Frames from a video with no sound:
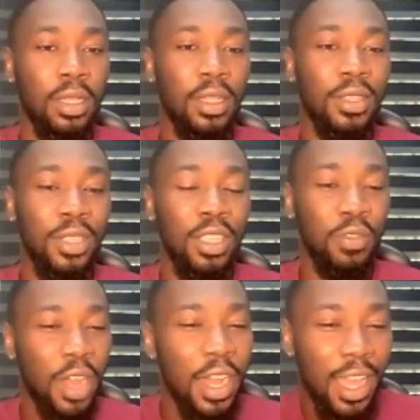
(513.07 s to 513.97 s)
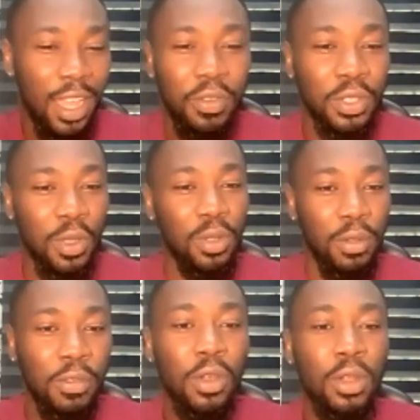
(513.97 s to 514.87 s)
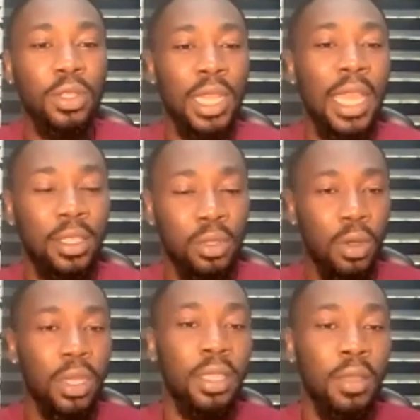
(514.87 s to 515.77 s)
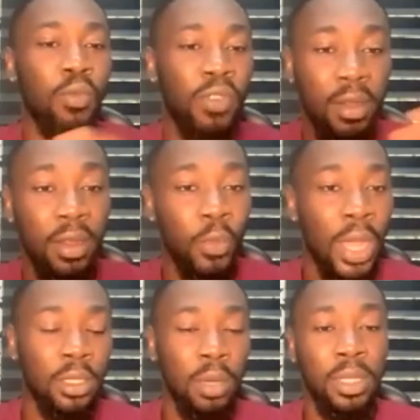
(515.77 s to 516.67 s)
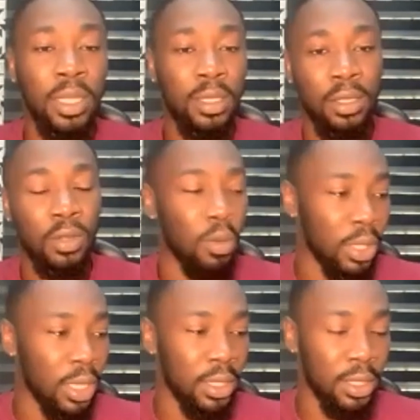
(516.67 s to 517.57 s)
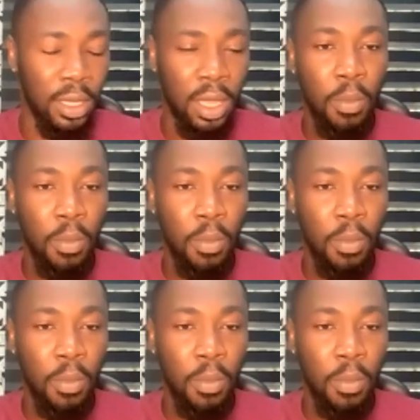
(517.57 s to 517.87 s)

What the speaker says: So it's very hard for someone of color to like talk in a very white dominated community.